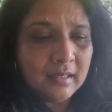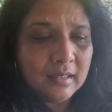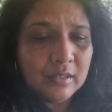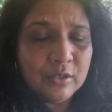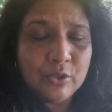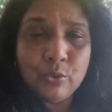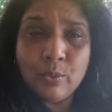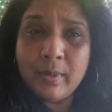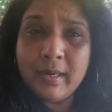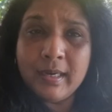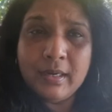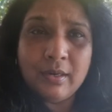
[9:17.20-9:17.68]

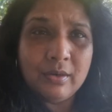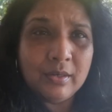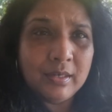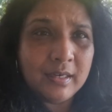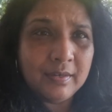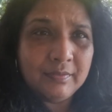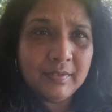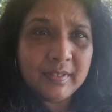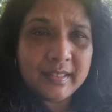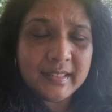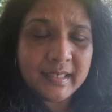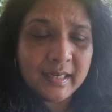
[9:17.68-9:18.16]
Do I not
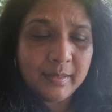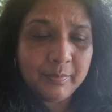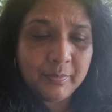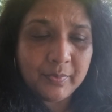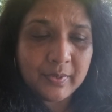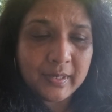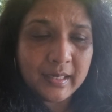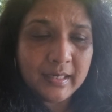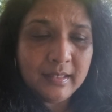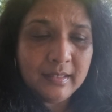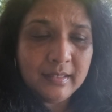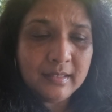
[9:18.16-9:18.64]
have the same
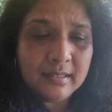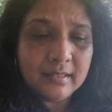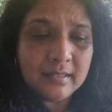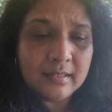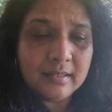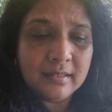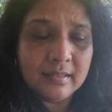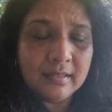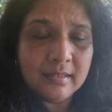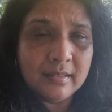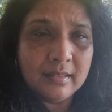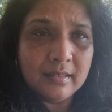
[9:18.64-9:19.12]

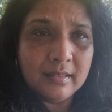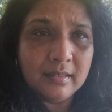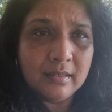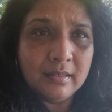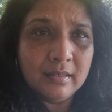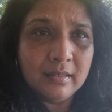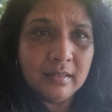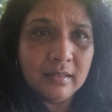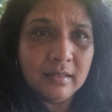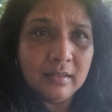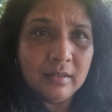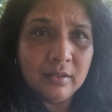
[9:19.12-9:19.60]
rights?
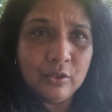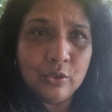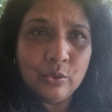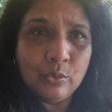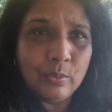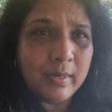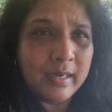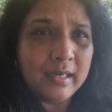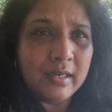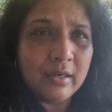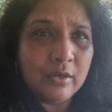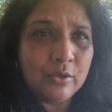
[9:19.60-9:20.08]

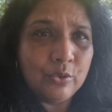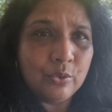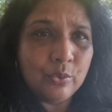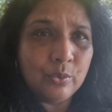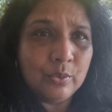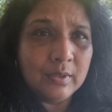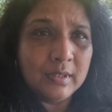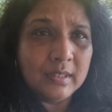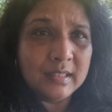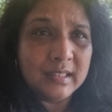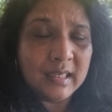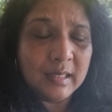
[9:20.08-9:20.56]
Do I not
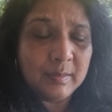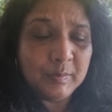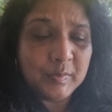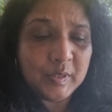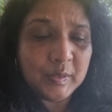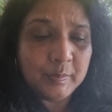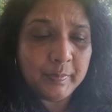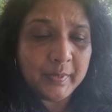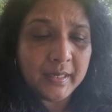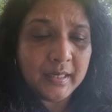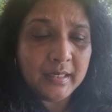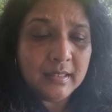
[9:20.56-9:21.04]
own the same
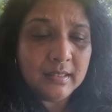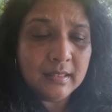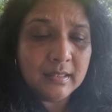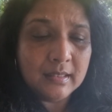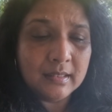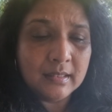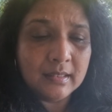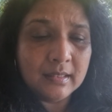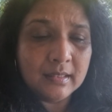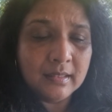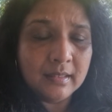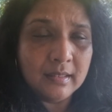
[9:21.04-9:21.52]

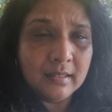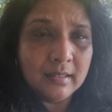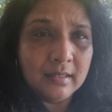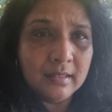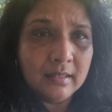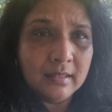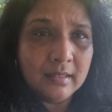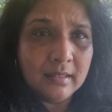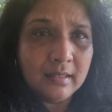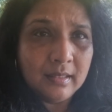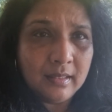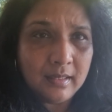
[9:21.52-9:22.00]
space?
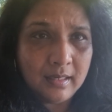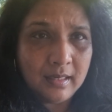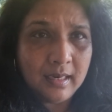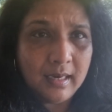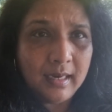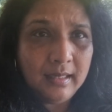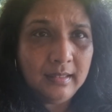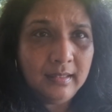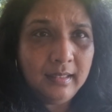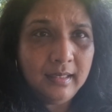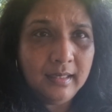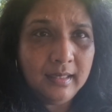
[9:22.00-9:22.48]

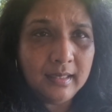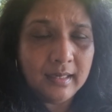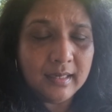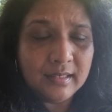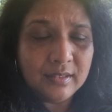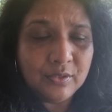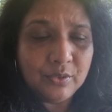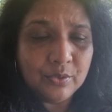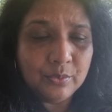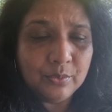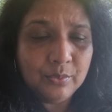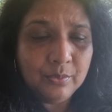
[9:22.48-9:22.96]
I think I
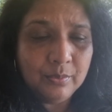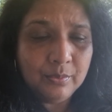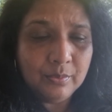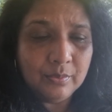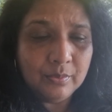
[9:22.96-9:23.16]
do.